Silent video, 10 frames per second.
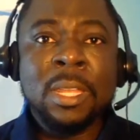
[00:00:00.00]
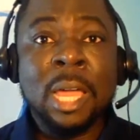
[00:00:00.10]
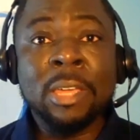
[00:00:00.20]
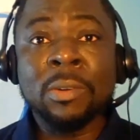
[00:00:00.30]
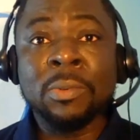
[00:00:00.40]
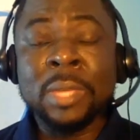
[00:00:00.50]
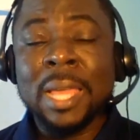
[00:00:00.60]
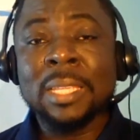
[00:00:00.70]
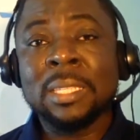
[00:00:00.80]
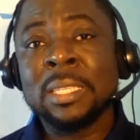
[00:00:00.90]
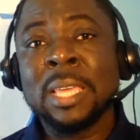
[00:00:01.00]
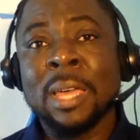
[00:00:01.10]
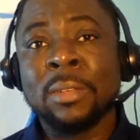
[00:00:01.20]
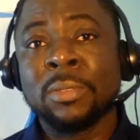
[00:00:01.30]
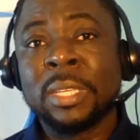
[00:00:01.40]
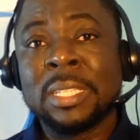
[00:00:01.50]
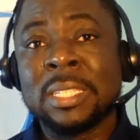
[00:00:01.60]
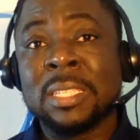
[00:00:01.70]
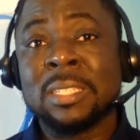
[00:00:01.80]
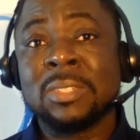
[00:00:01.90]
Now, in reality, I don't think
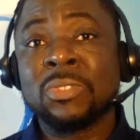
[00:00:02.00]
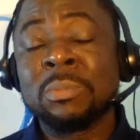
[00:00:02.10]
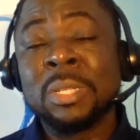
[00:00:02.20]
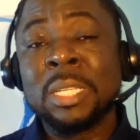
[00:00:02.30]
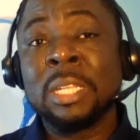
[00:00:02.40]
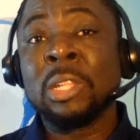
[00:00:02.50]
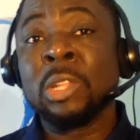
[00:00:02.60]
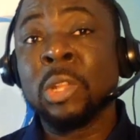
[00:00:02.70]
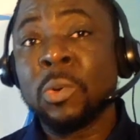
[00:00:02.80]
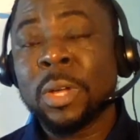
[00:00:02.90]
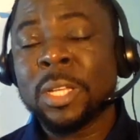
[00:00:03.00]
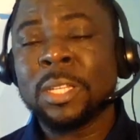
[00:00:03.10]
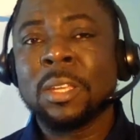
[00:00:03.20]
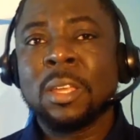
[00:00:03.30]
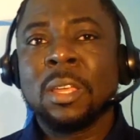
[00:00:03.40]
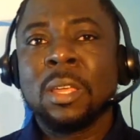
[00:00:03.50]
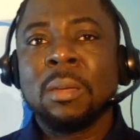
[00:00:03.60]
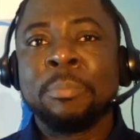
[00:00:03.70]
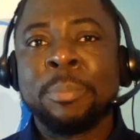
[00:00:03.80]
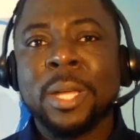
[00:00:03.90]
it's extremely lowered,
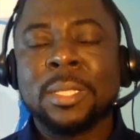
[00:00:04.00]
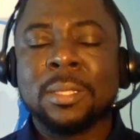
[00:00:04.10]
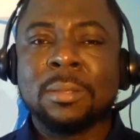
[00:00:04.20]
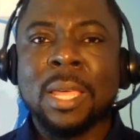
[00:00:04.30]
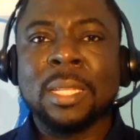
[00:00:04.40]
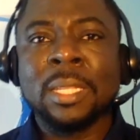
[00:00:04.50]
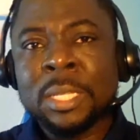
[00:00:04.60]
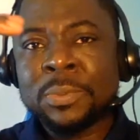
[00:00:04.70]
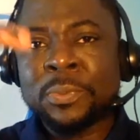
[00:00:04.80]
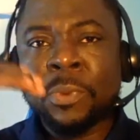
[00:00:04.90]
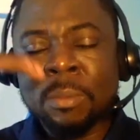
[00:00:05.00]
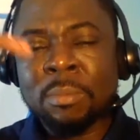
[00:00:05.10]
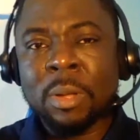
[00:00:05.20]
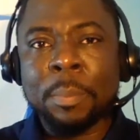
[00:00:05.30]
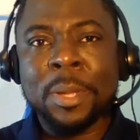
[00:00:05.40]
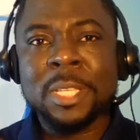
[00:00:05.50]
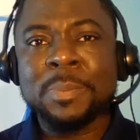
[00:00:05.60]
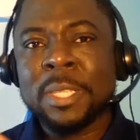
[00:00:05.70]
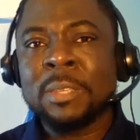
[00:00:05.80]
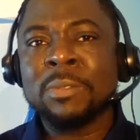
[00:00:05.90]
but at least from a
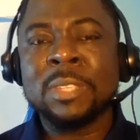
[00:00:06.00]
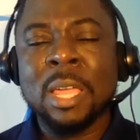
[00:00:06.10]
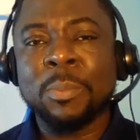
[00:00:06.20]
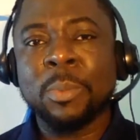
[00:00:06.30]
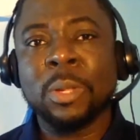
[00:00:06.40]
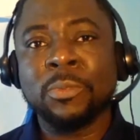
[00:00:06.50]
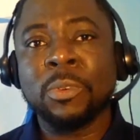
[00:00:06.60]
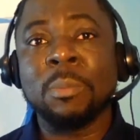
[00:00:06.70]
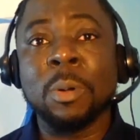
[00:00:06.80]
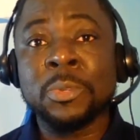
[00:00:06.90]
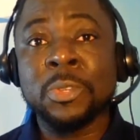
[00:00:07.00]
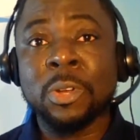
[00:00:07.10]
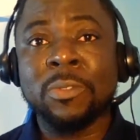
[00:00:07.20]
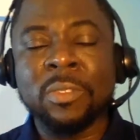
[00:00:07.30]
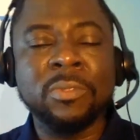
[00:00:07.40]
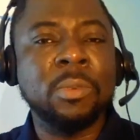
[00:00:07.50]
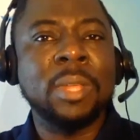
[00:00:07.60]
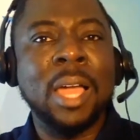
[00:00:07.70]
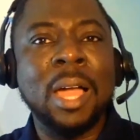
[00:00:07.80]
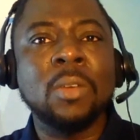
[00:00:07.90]
perspective standpoint, from observing
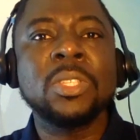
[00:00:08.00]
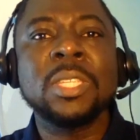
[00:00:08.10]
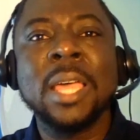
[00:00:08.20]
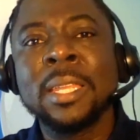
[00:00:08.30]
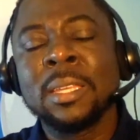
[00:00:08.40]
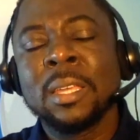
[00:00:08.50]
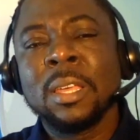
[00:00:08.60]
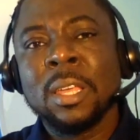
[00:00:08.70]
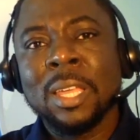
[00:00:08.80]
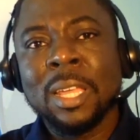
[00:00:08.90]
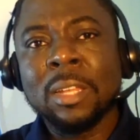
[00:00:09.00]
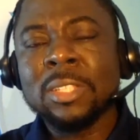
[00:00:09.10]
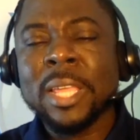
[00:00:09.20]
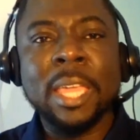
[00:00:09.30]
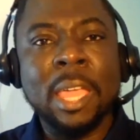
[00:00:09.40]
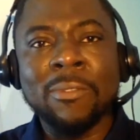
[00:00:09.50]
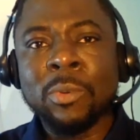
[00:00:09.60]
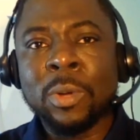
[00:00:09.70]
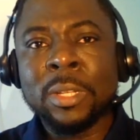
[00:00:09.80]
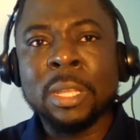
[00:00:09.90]
from the outside, it looks like
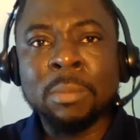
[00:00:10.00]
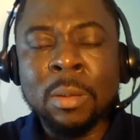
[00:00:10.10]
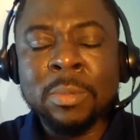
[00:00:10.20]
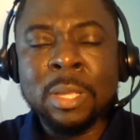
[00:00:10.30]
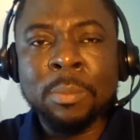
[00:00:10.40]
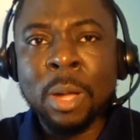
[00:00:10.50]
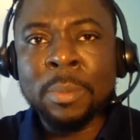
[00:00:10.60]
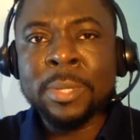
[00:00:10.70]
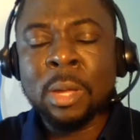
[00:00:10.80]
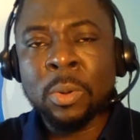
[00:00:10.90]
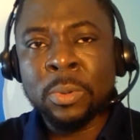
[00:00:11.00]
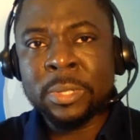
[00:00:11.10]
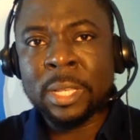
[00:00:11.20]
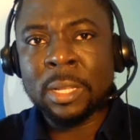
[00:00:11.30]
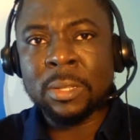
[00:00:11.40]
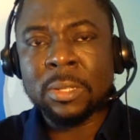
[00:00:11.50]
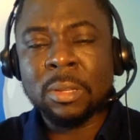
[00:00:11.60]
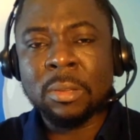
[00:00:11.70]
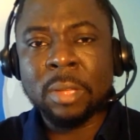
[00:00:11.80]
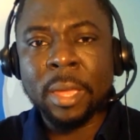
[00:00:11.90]
everyone, their moms and pops are
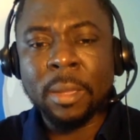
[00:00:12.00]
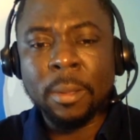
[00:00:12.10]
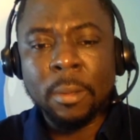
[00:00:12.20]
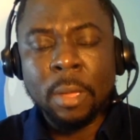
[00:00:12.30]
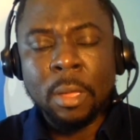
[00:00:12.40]
wholesalers, okay?